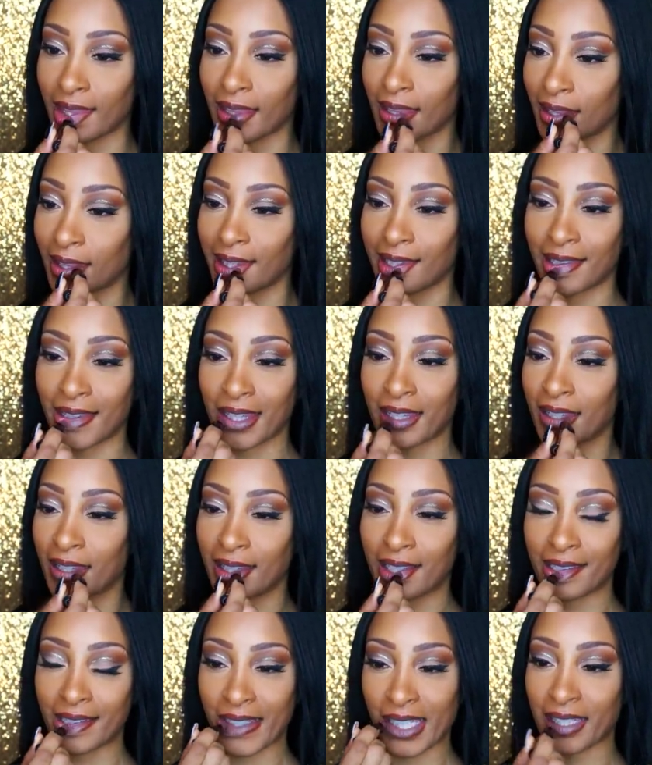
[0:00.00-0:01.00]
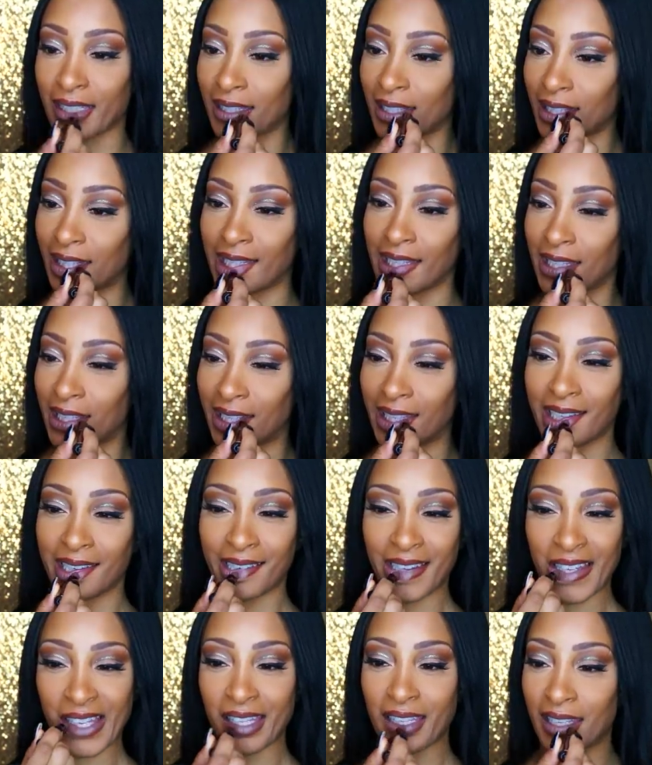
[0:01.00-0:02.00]
So what is right
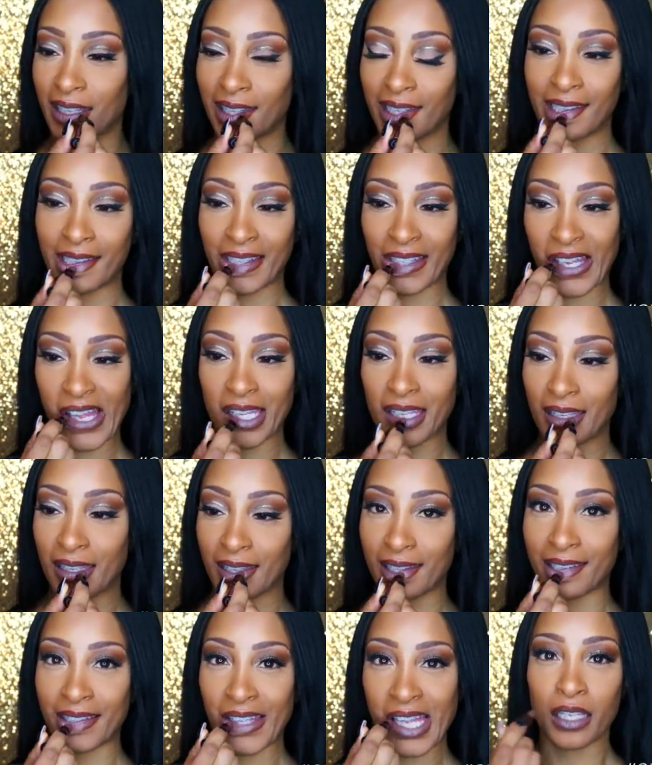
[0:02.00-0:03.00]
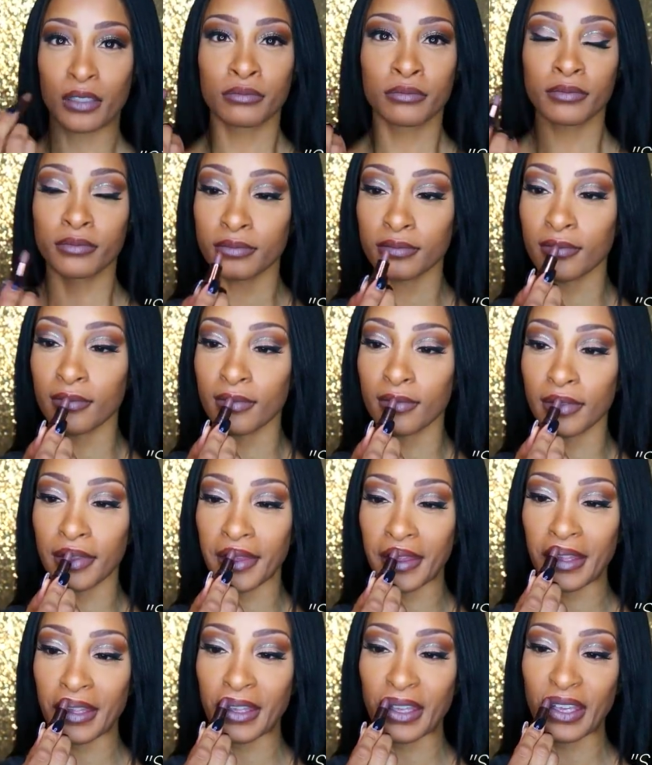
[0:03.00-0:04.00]
and what is wrong?
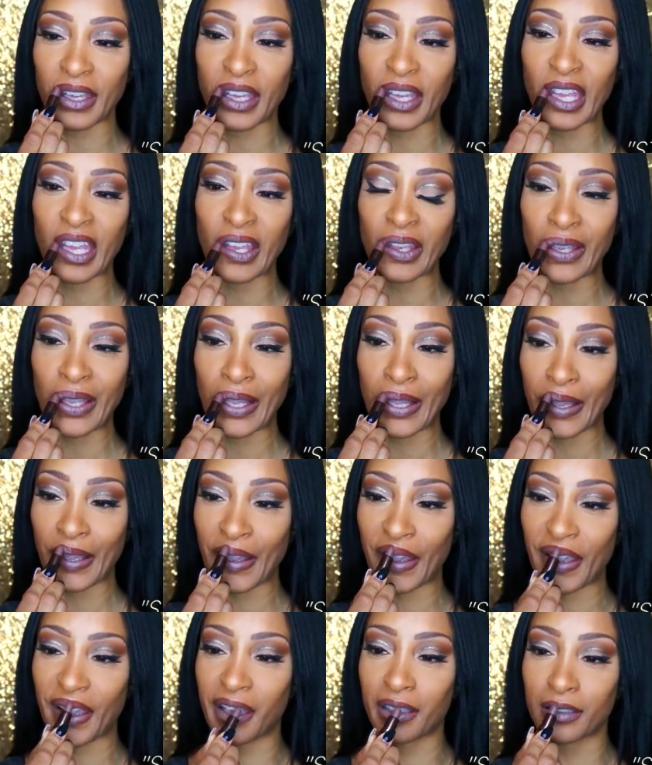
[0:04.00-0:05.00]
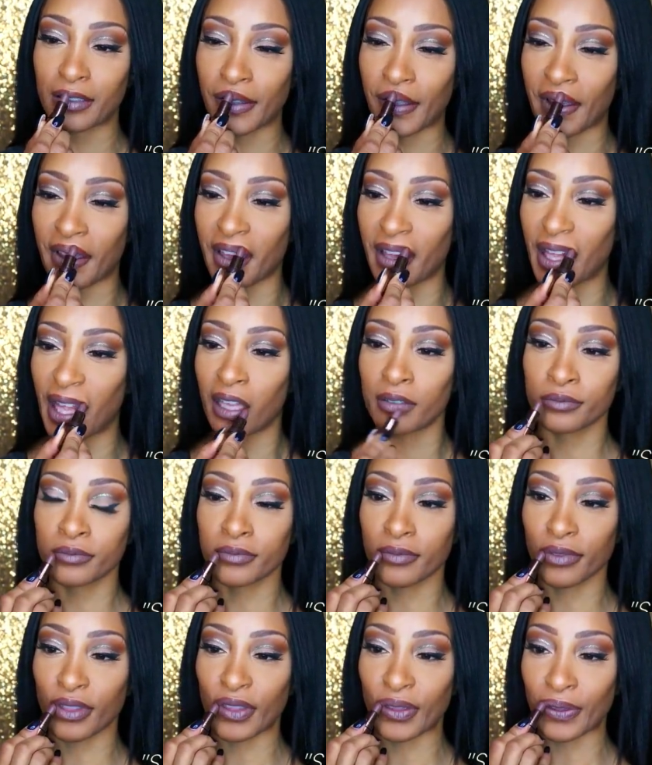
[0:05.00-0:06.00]
Give me a sign.
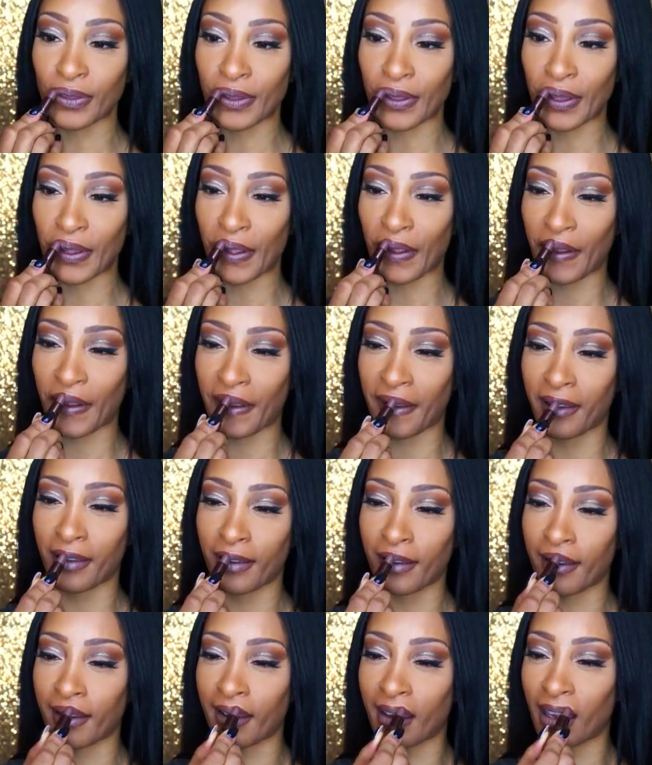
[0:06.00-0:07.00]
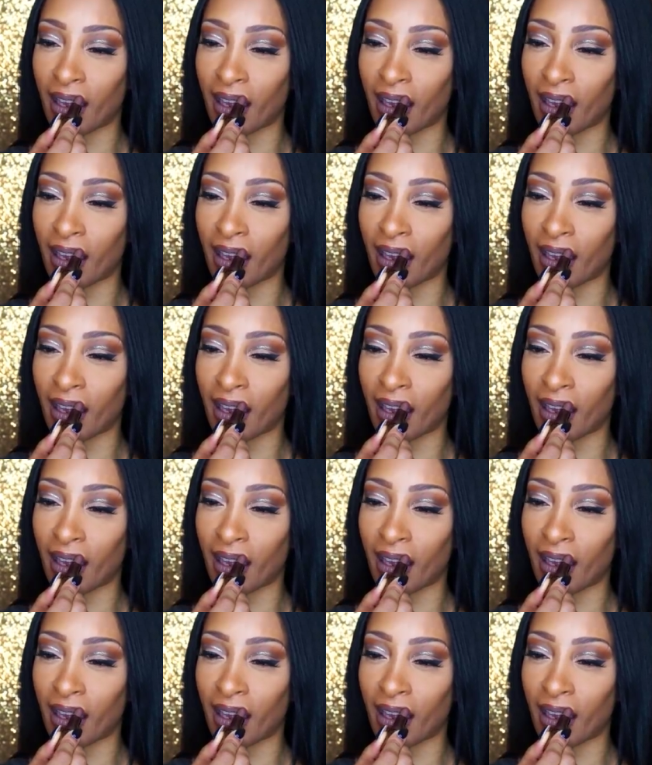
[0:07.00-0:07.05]
What is